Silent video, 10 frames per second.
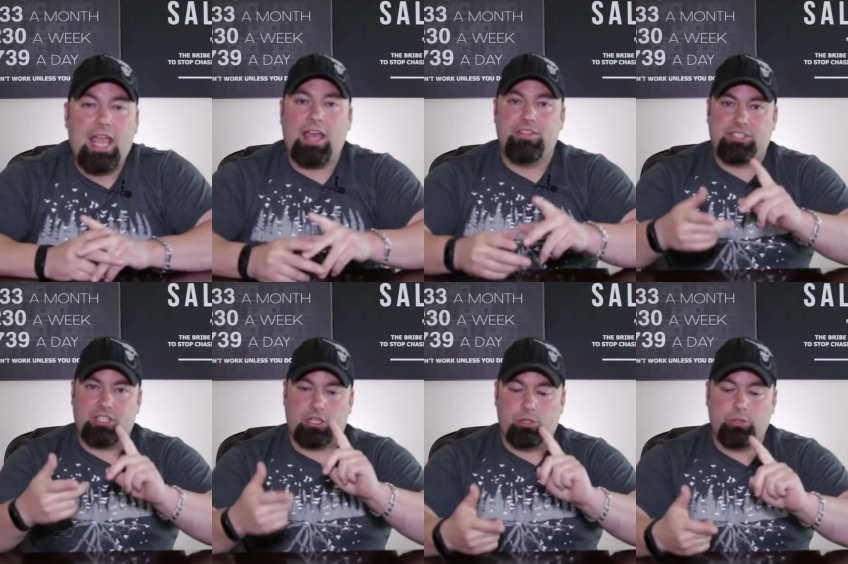And this
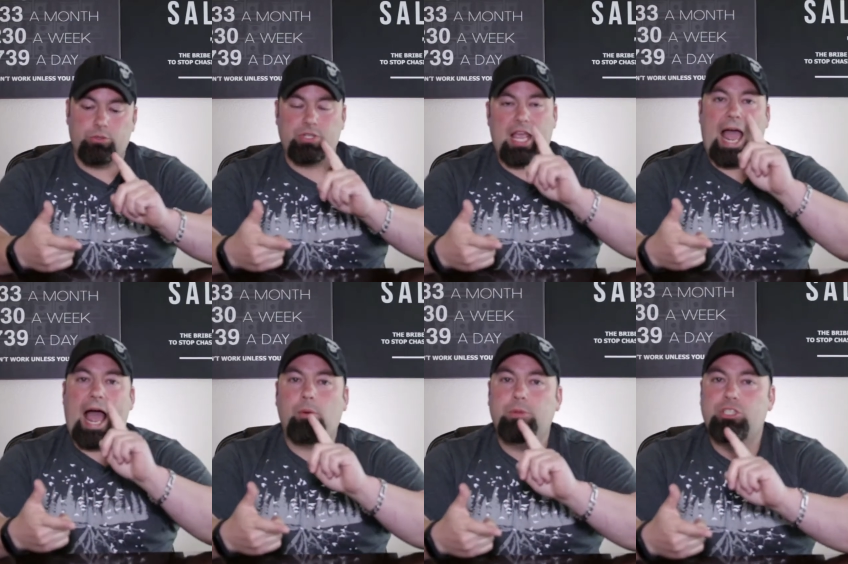includes
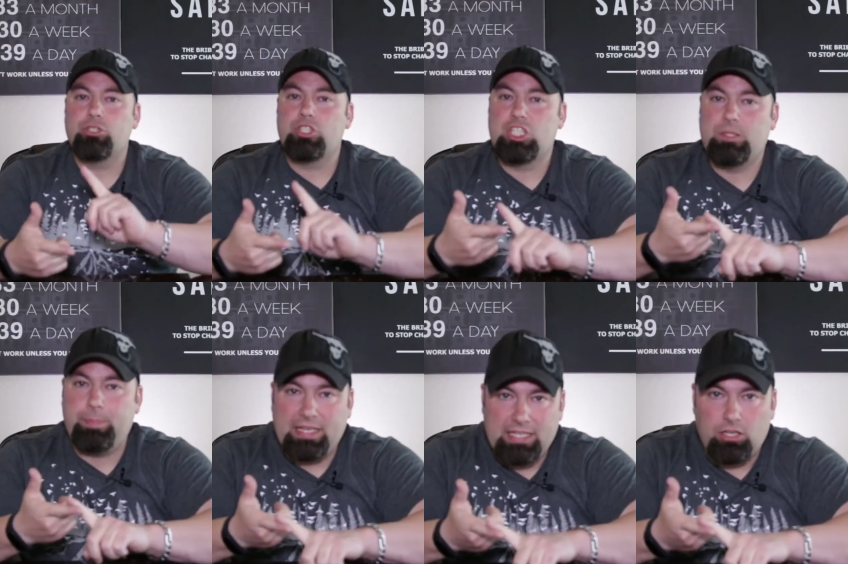how much you're
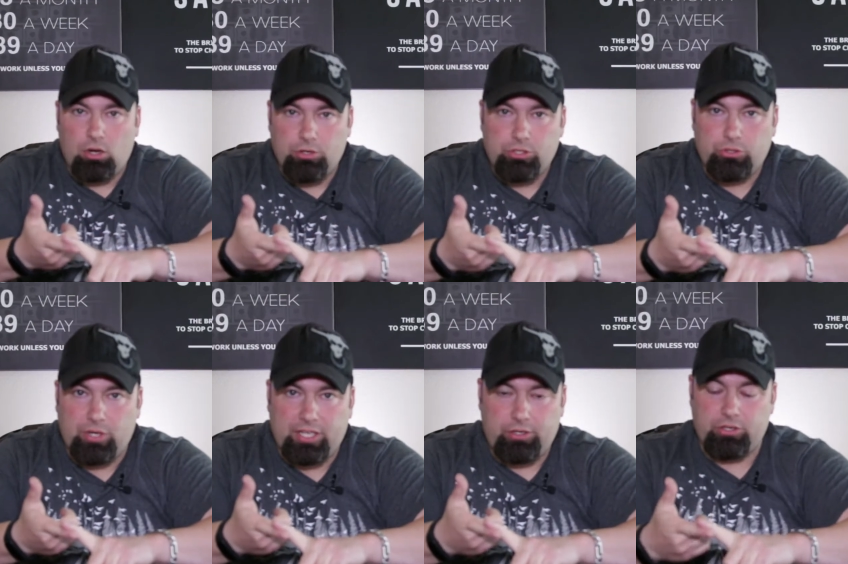spending on your
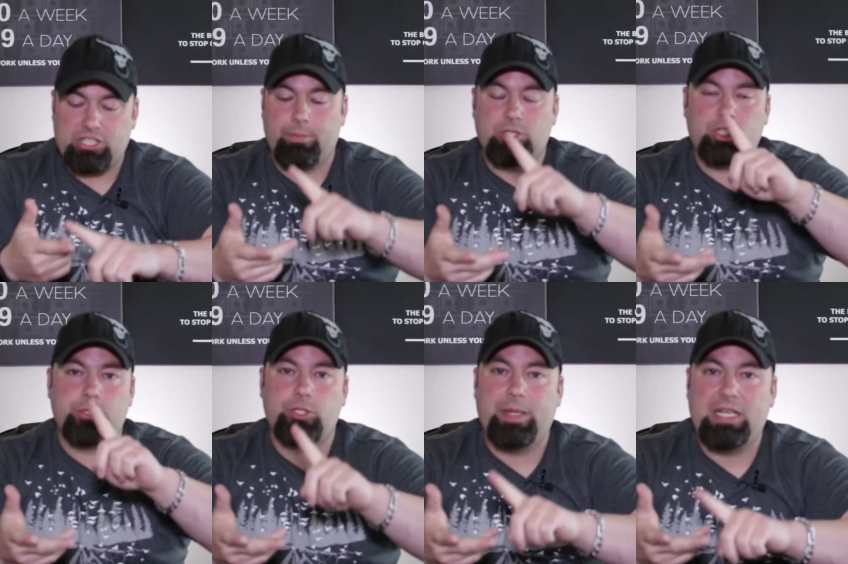credit cards, how much you're
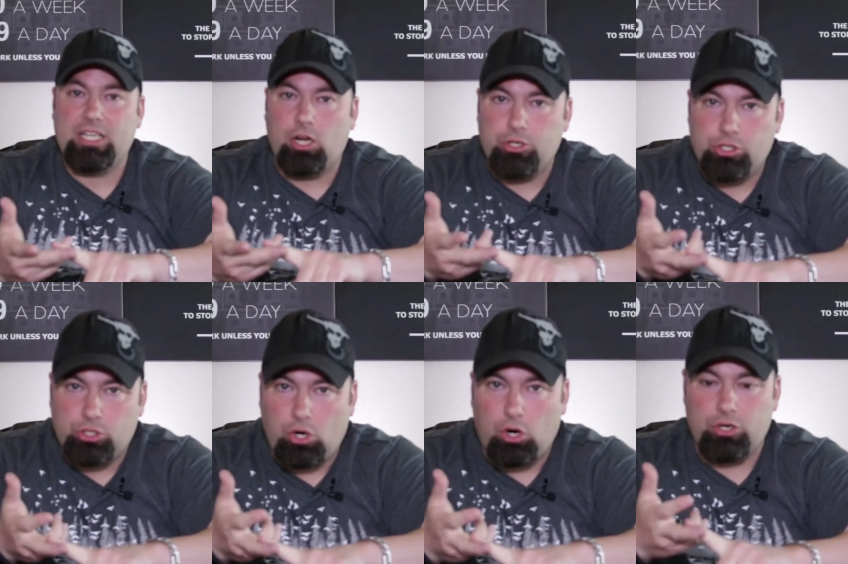spending on your
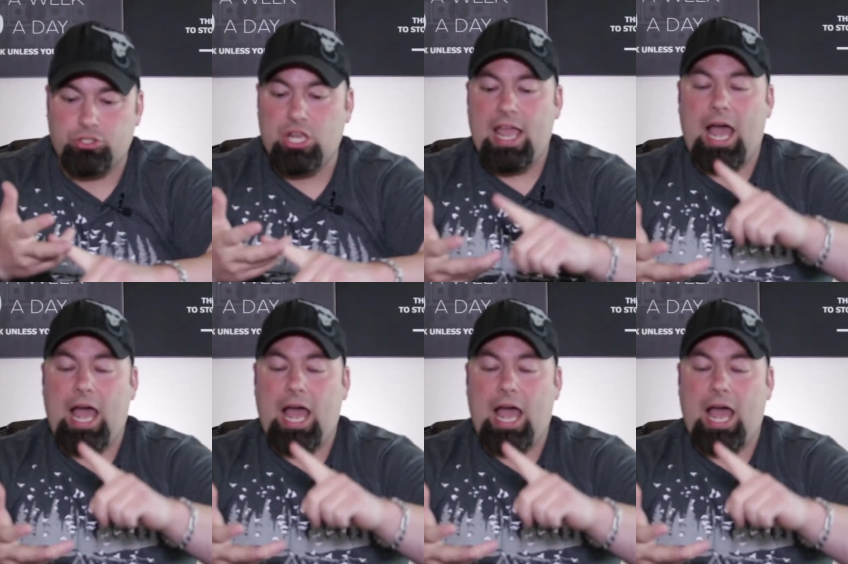cars,